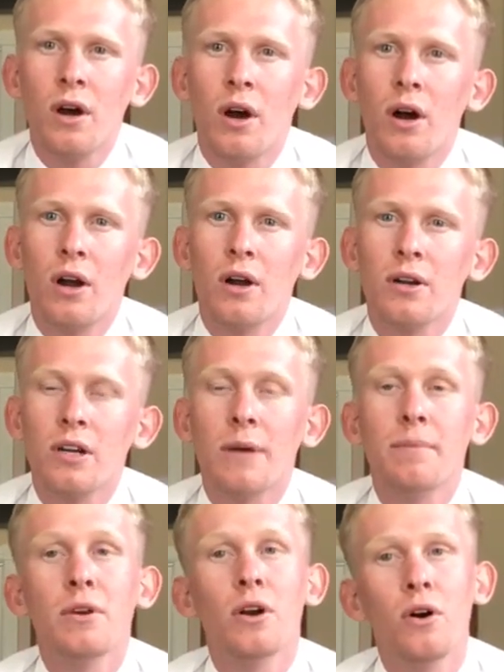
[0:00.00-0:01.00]
are
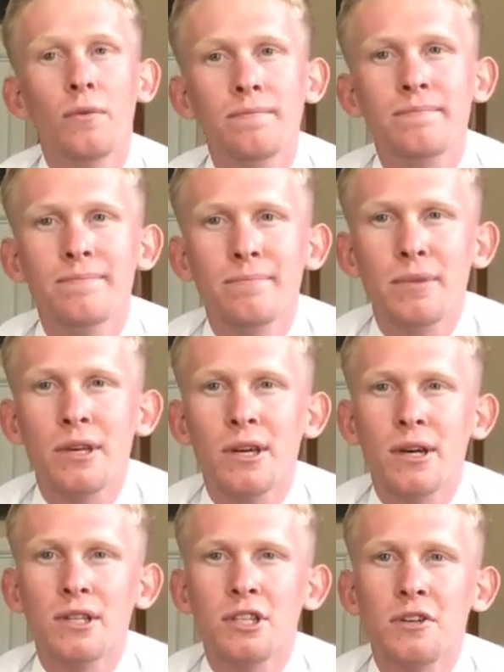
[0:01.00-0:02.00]
coming home
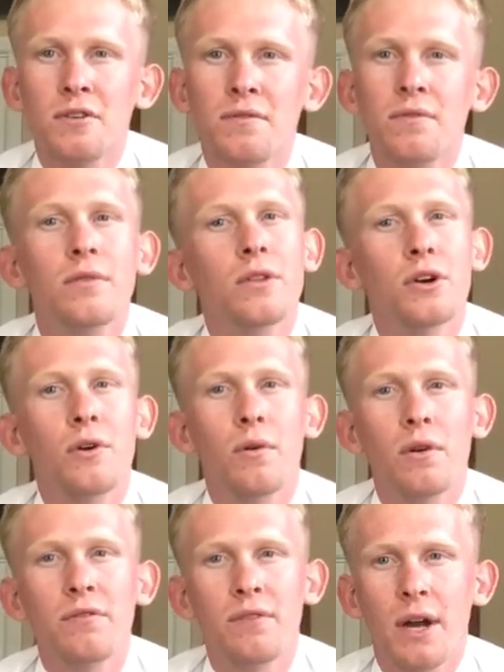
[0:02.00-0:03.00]
because of the
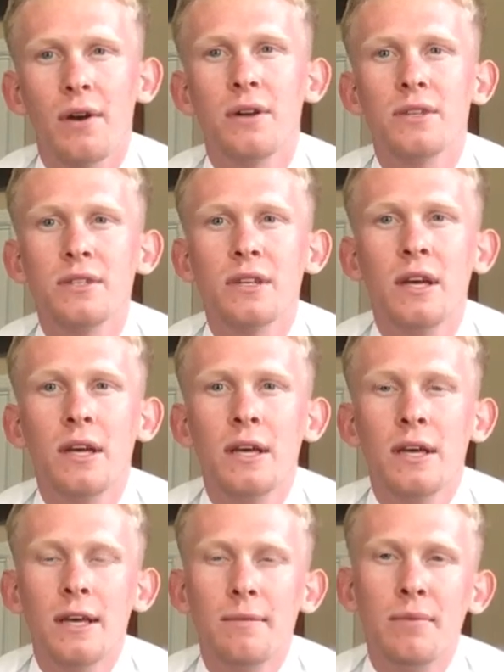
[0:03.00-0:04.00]
coronavirus
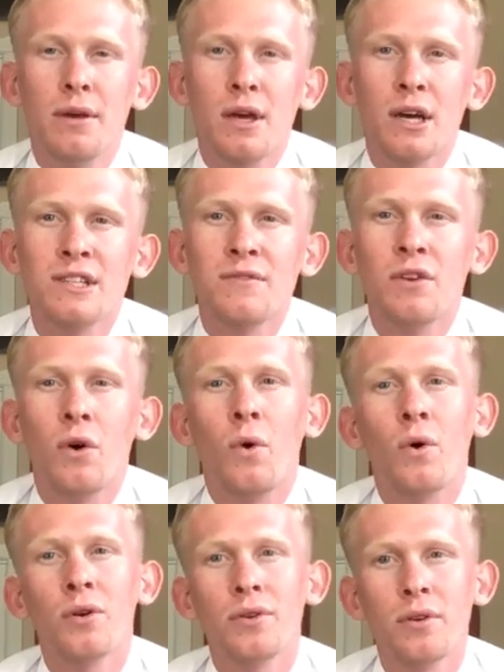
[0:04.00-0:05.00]
and because of an
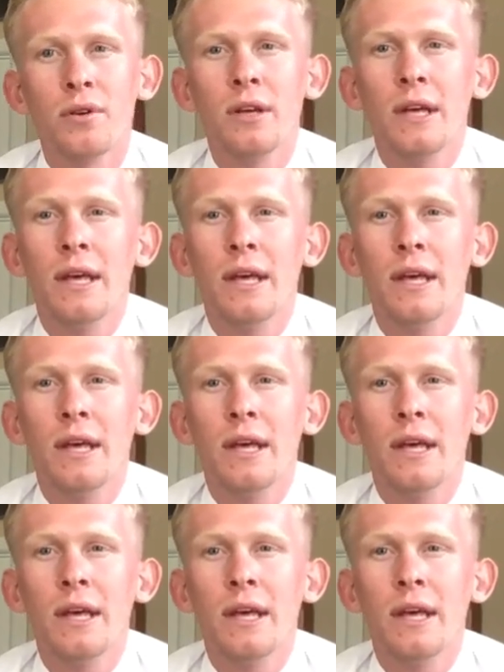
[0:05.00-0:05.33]
order